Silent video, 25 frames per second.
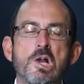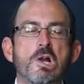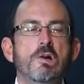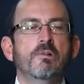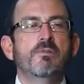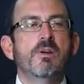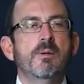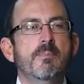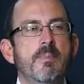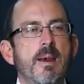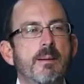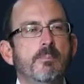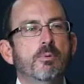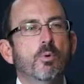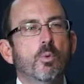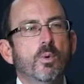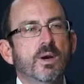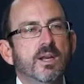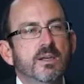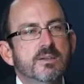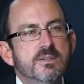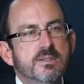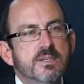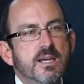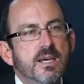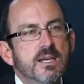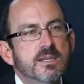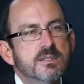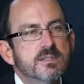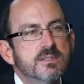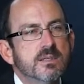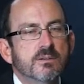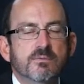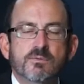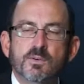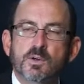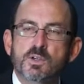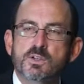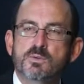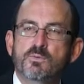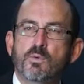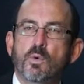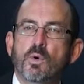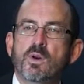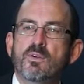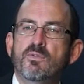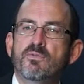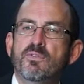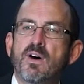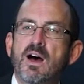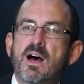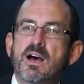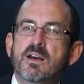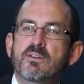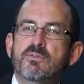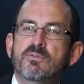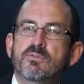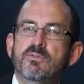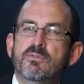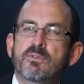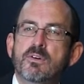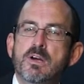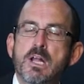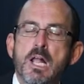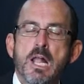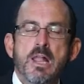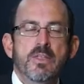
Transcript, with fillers: Remember what he says in verse 45?